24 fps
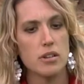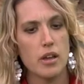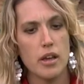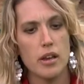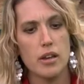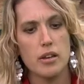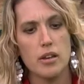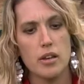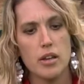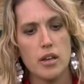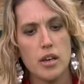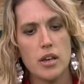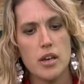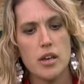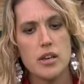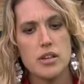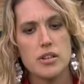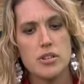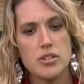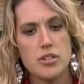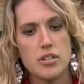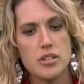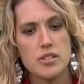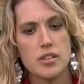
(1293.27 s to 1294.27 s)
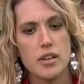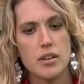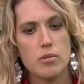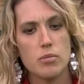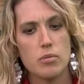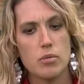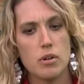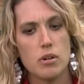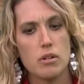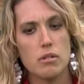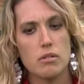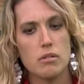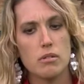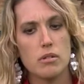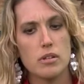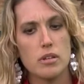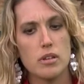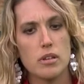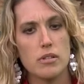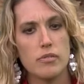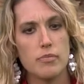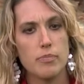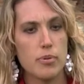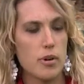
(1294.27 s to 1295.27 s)
And she said, well,
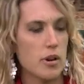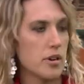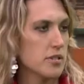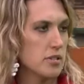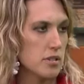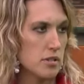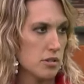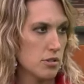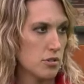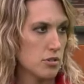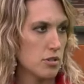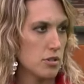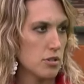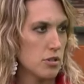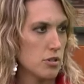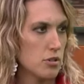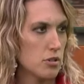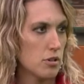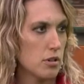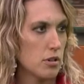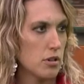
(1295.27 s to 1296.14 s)
if prostitution is